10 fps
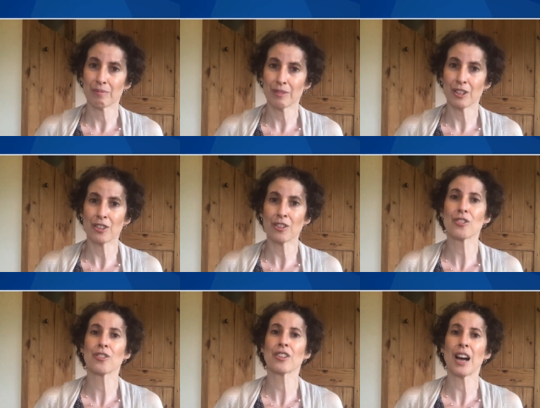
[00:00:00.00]
nurse
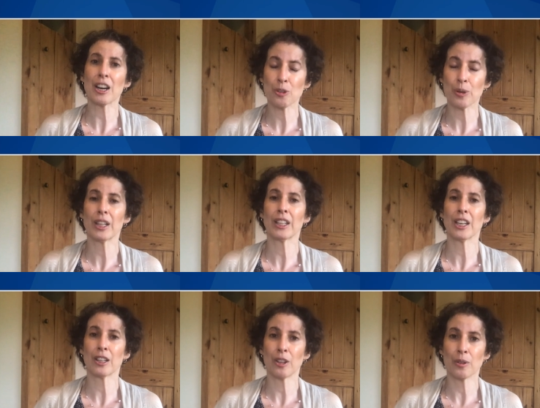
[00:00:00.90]
or the doctor is wearing
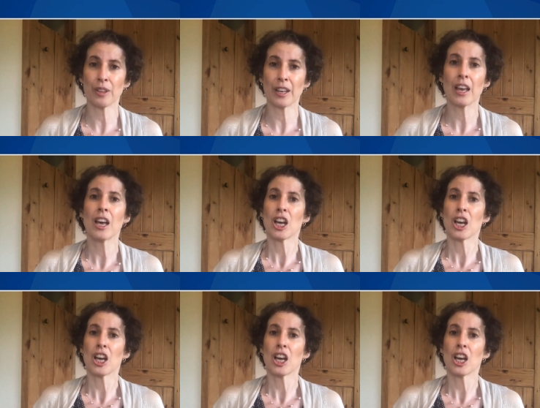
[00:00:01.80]
clean clothing.